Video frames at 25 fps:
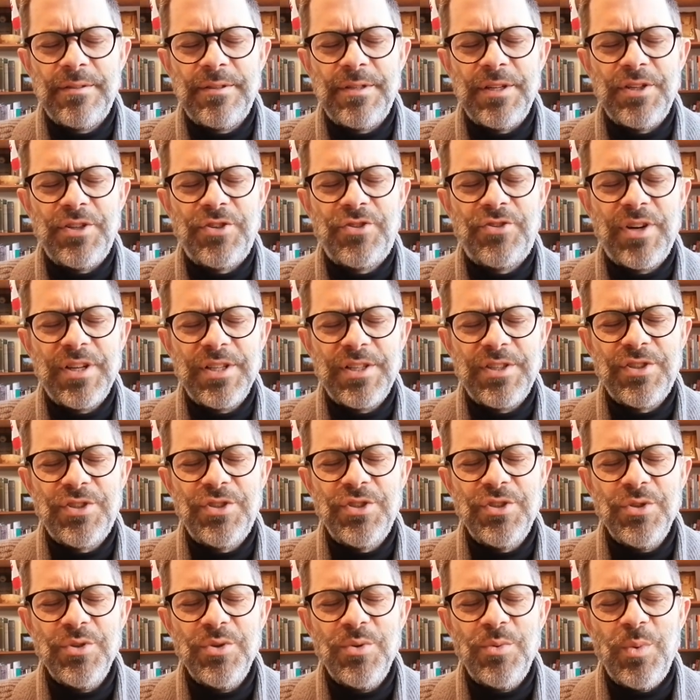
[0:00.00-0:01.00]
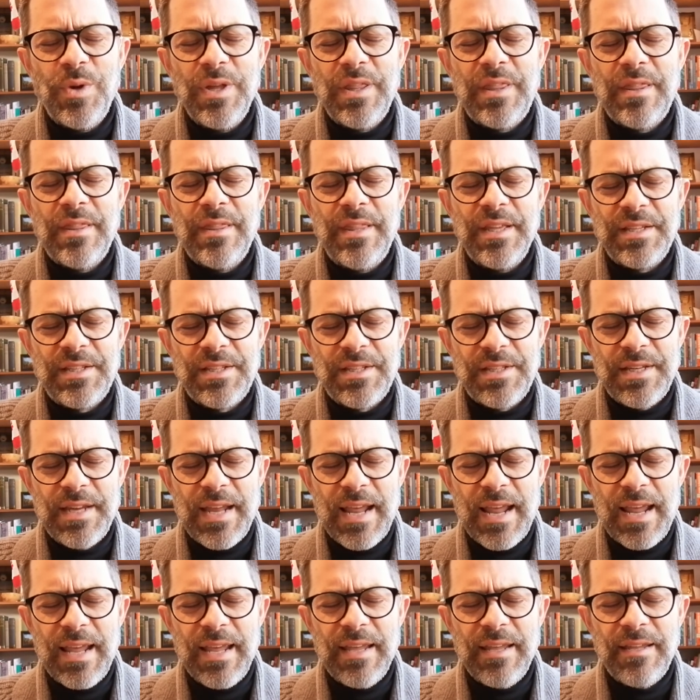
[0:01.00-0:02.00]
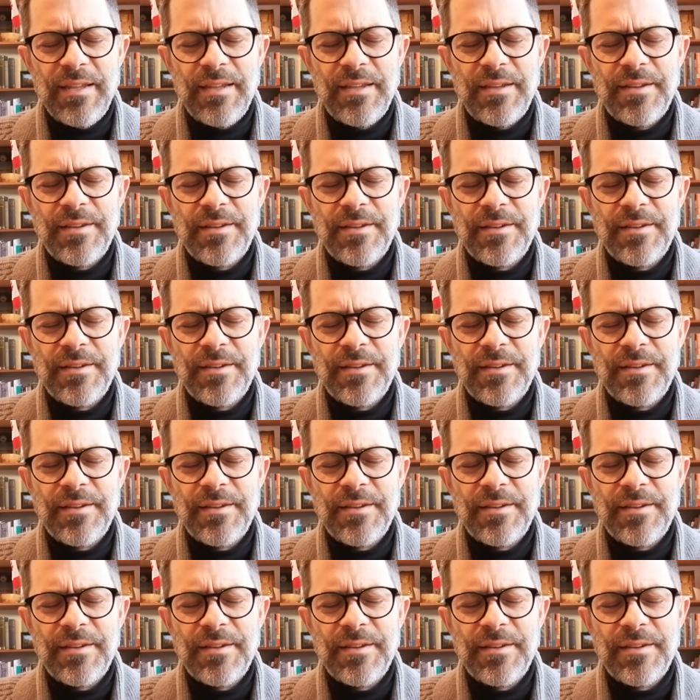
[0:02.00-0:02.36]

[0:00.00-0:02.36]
to trust you with this day,